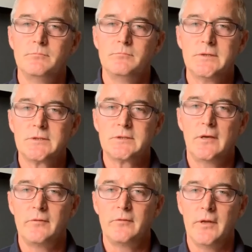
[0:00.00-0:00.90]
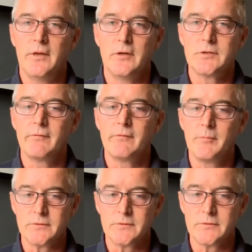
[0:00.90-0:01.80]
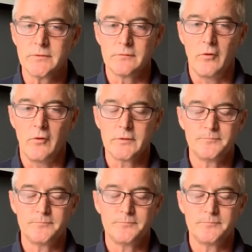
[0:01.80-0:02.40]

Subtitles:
be successful and drive our business forward.